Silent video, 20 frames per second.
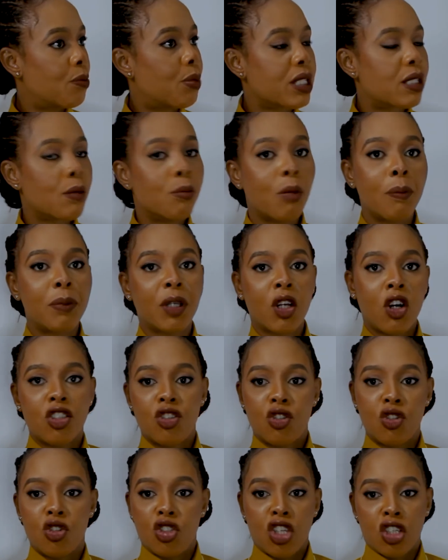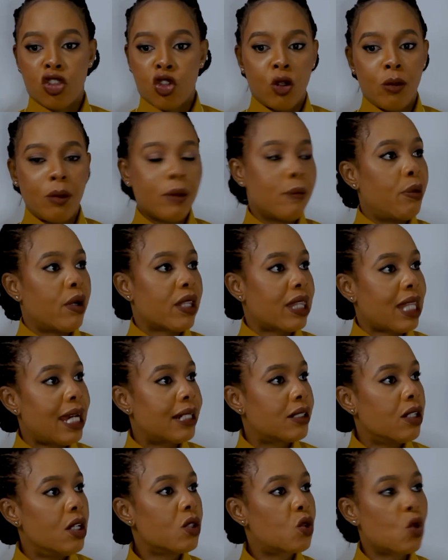person, but because you just couldn't be
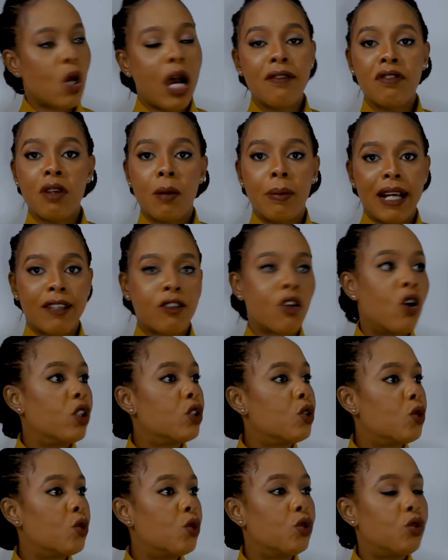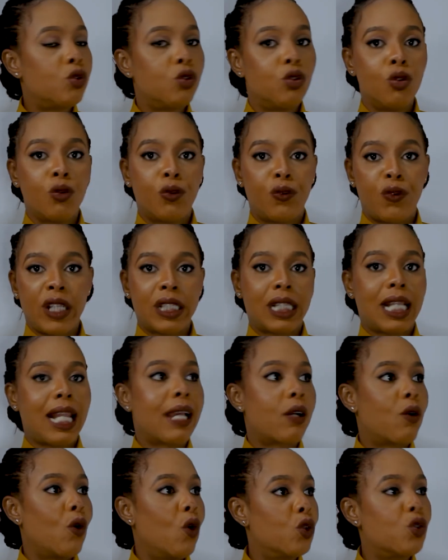bothered to have your bath, or you felt
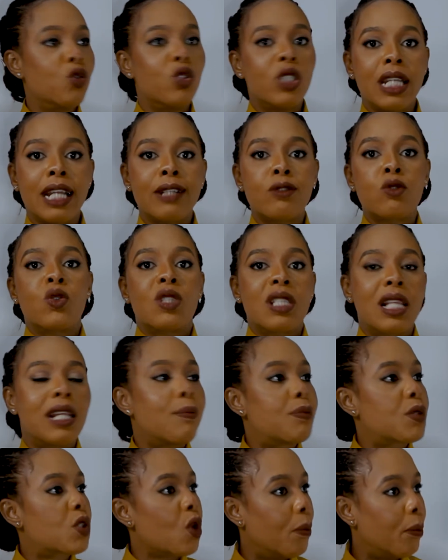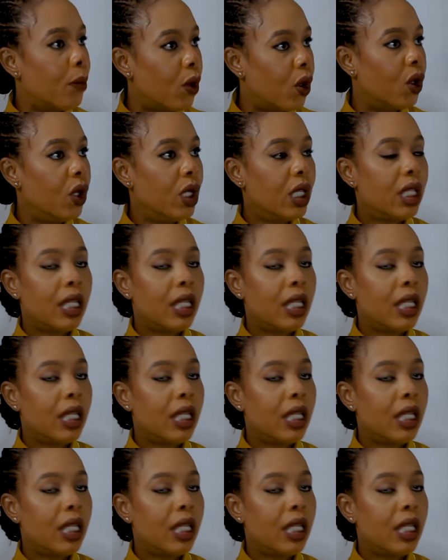like, you needed to sleep some more.